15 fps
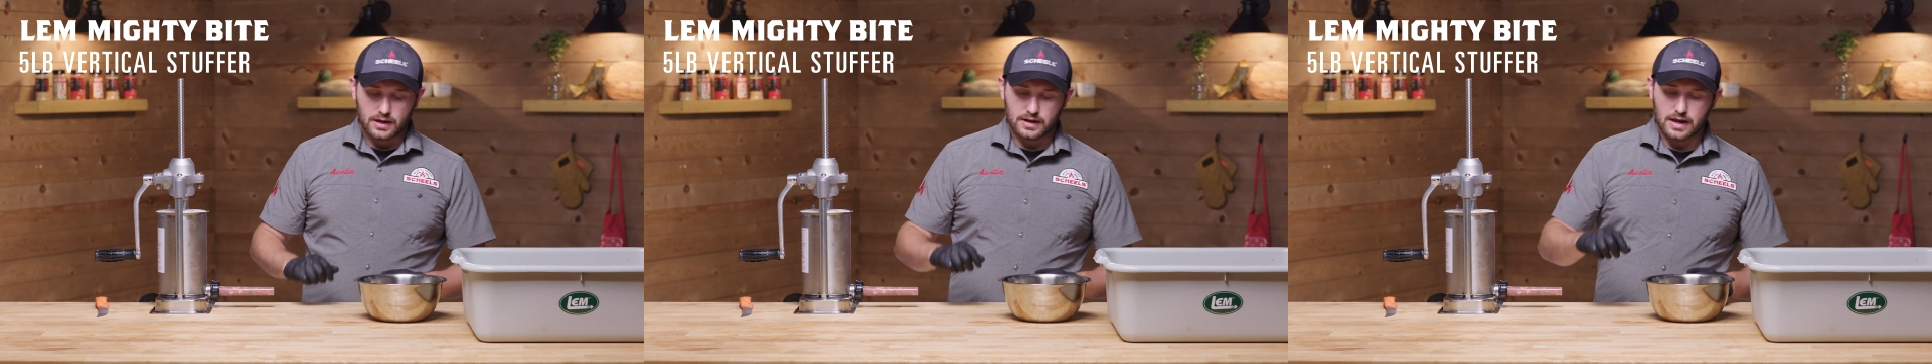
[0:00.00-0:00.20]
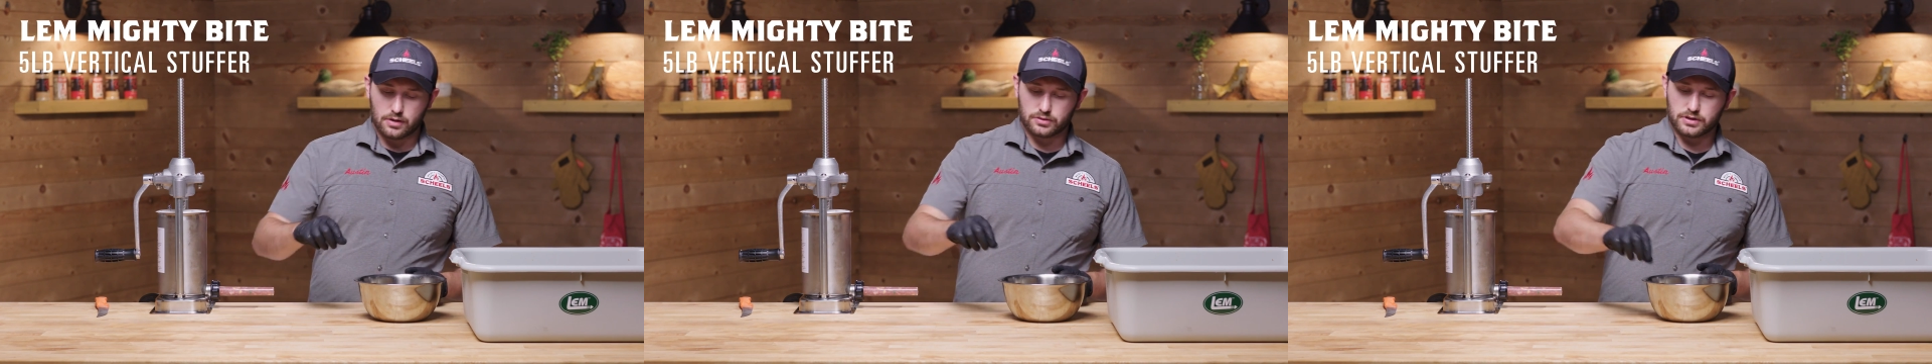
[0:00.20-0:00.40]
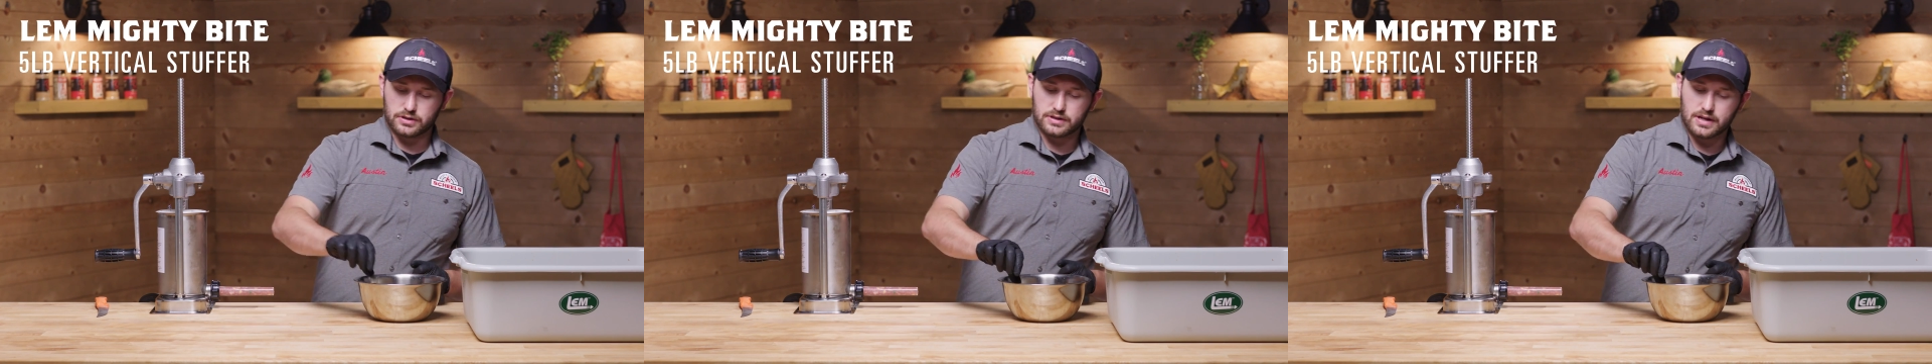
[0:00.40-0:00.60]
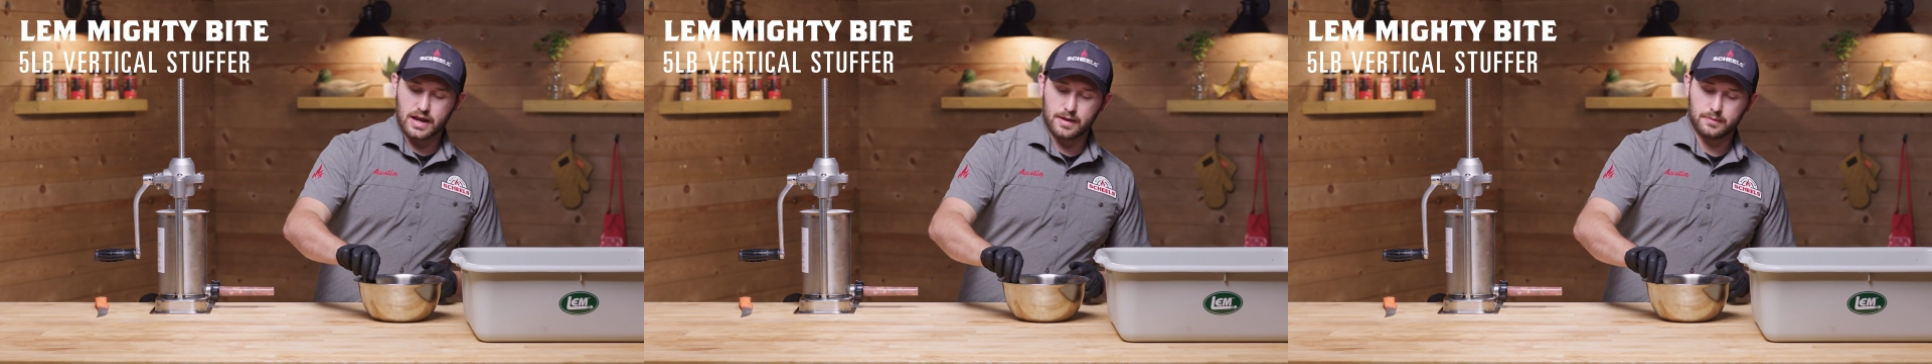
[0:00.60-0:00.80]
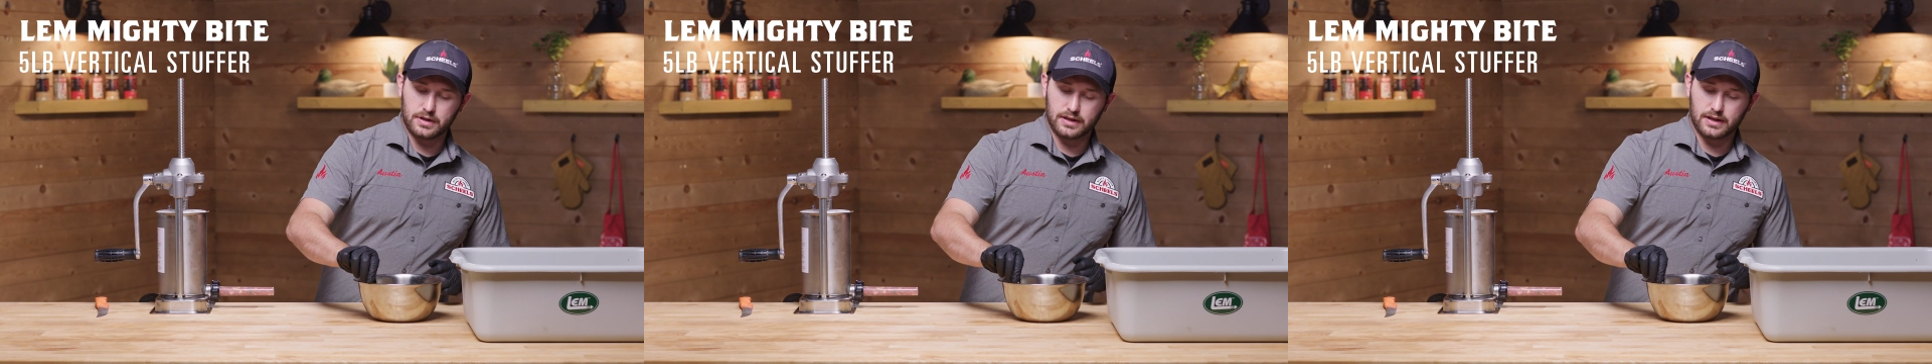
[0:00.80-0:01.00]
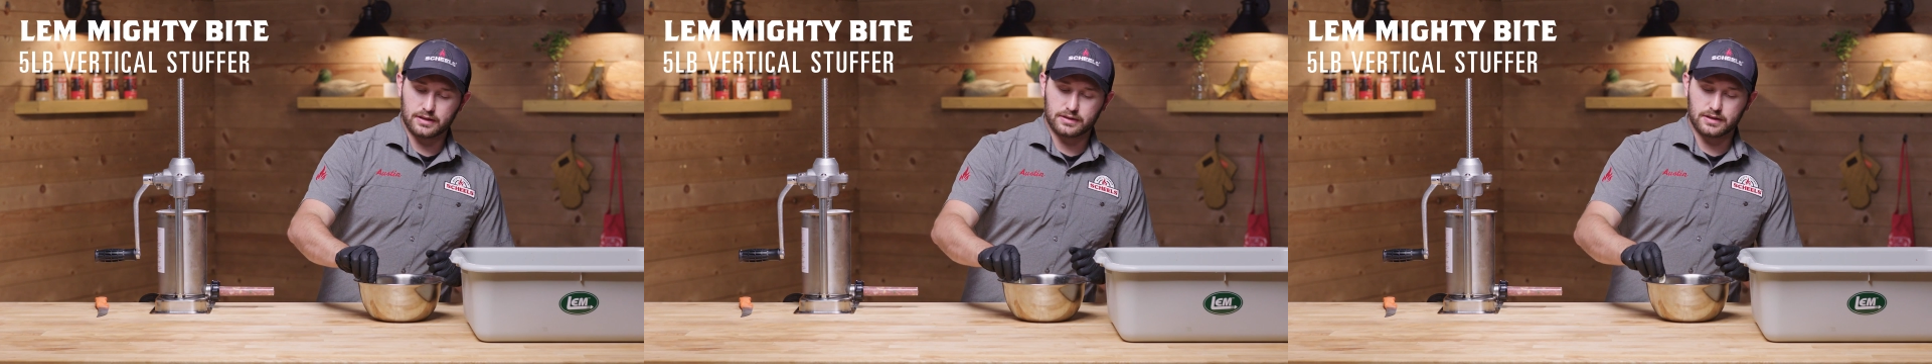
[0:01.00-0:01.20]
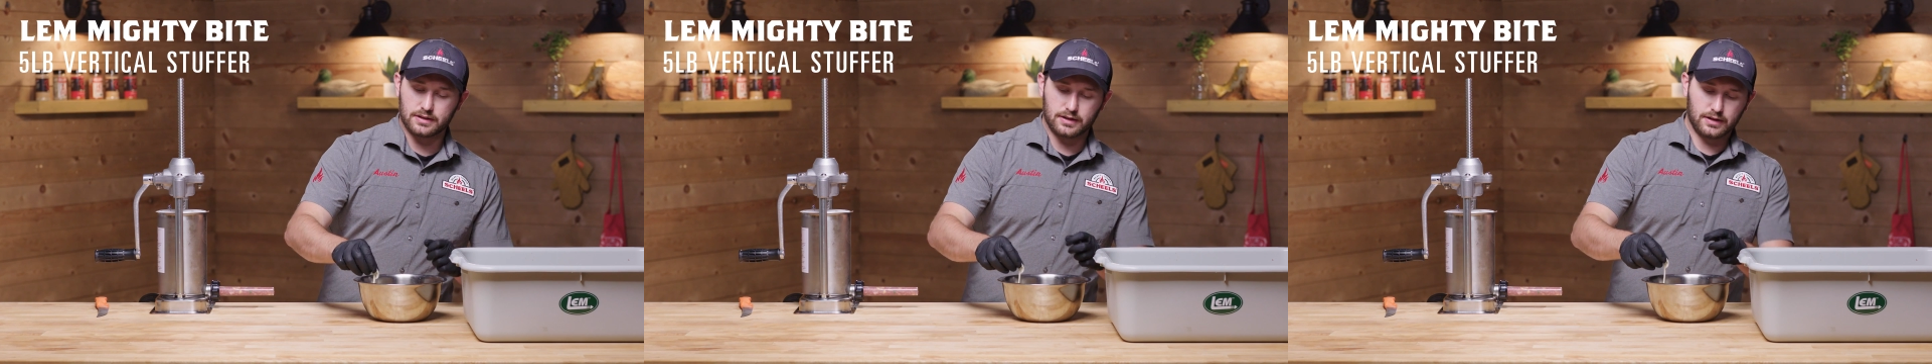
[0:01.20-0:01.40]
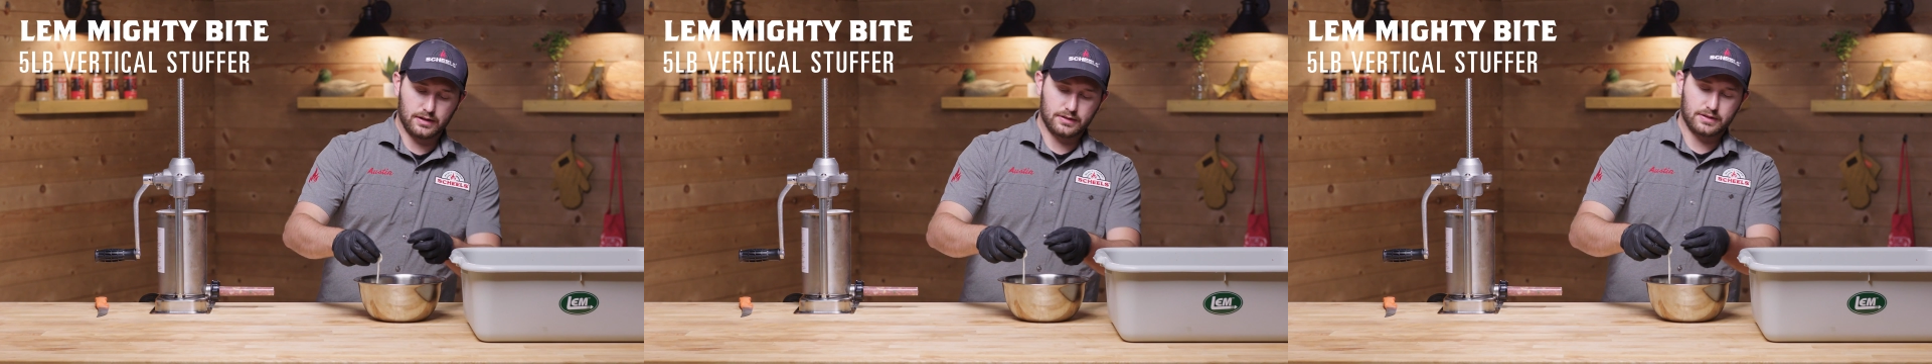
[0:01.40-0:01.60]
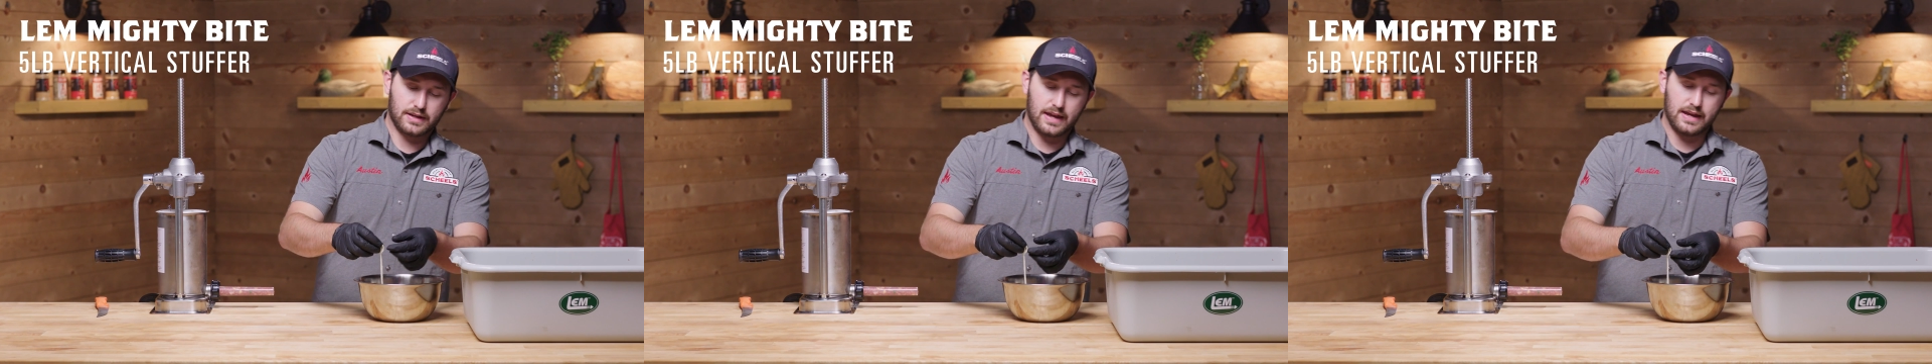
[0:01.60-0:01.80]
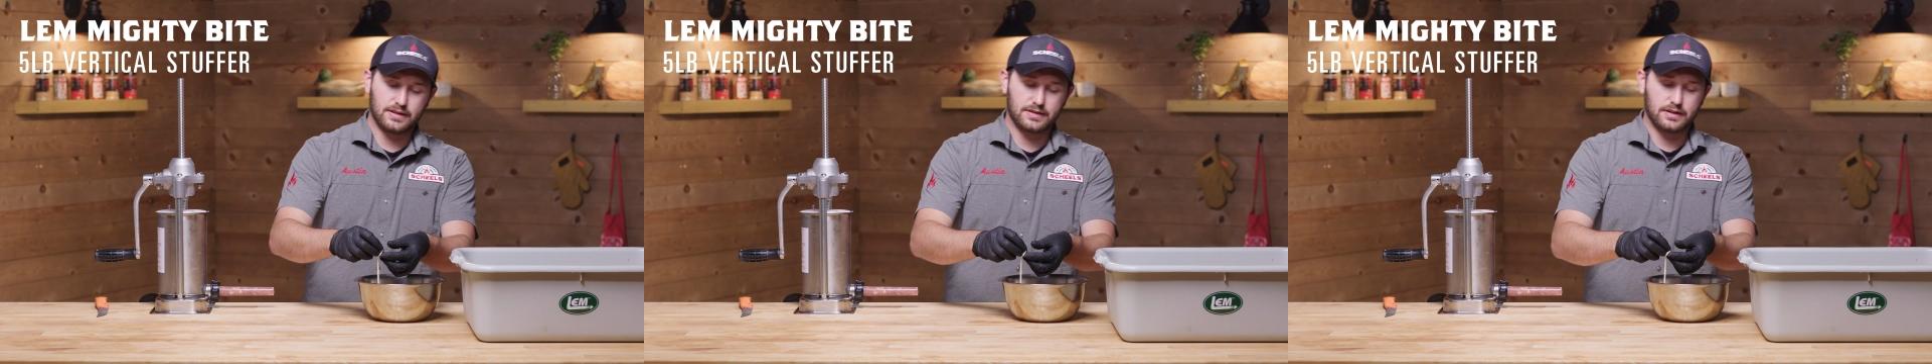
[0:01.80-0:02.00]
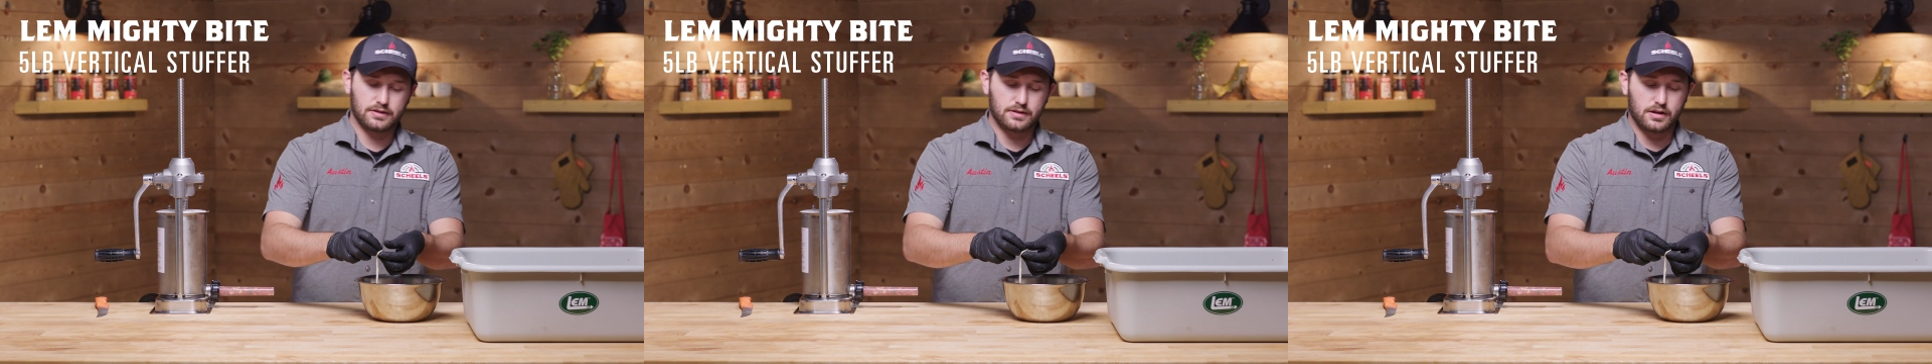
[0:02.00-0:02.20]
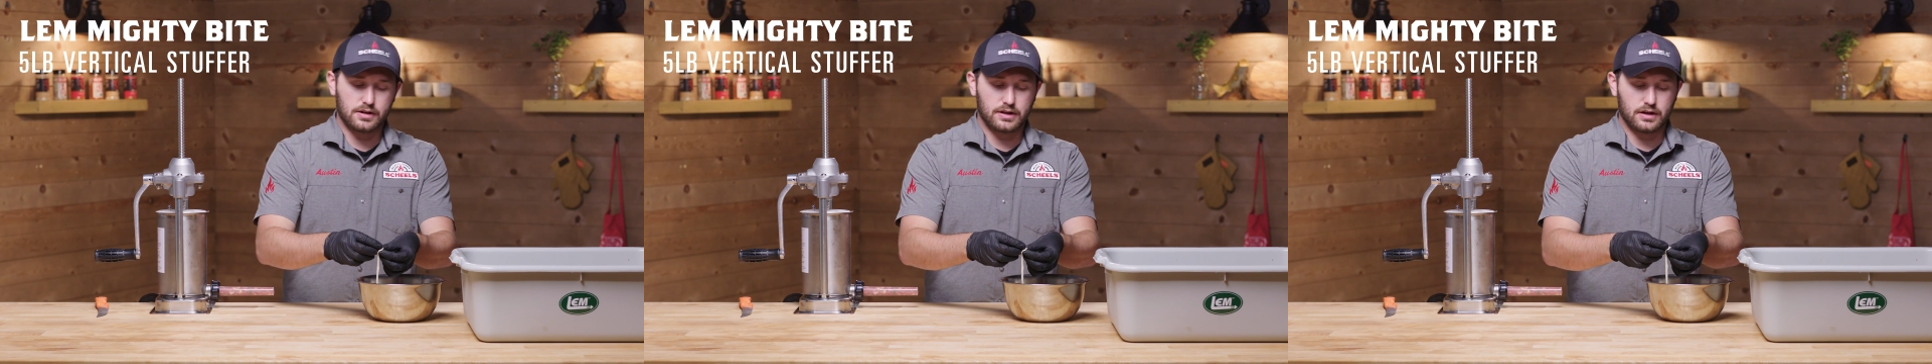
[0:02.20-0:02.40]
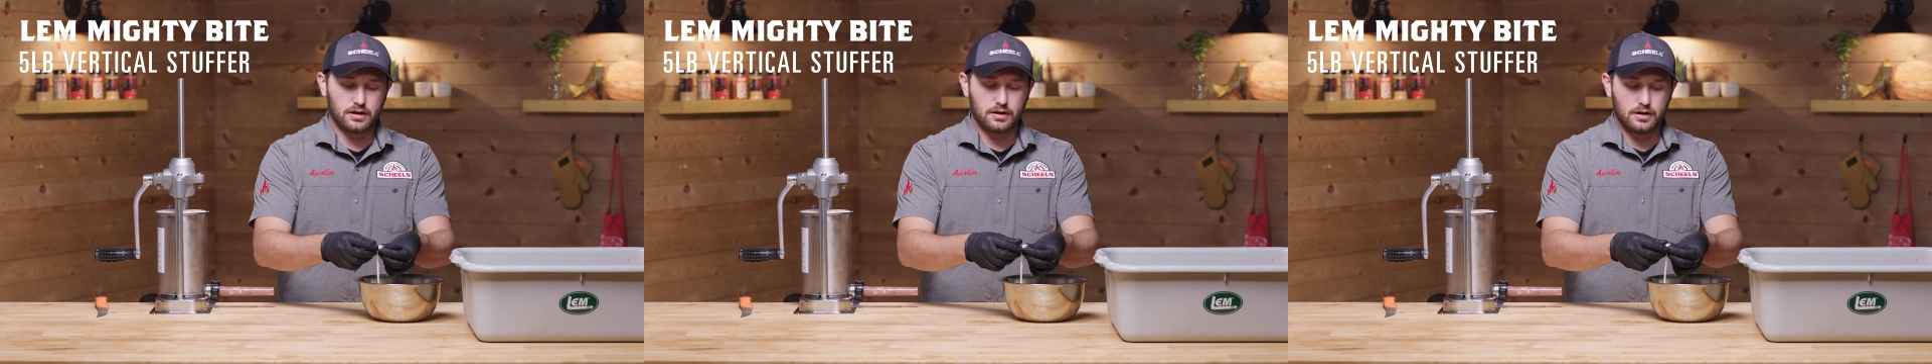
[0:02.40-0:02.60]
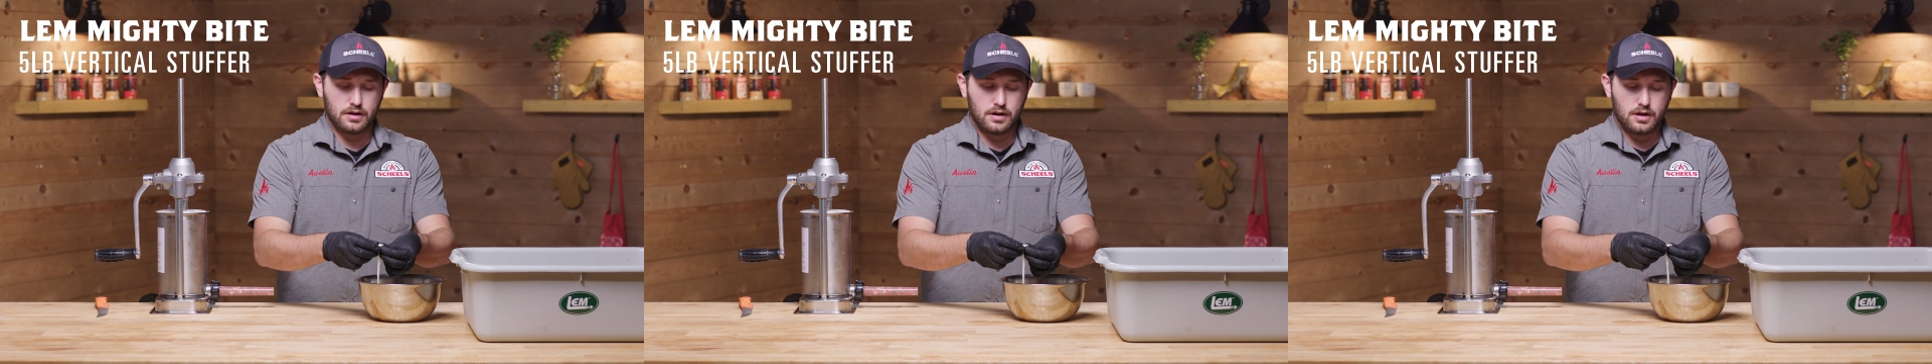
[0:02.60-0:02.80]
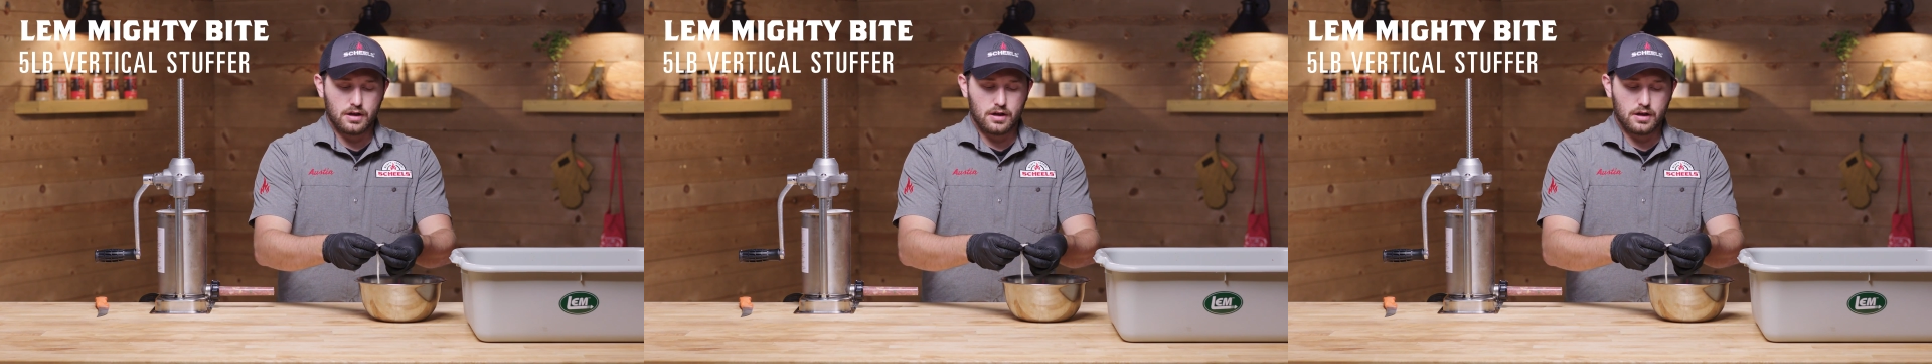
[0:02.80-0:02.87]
now it's just time to get these casings on here.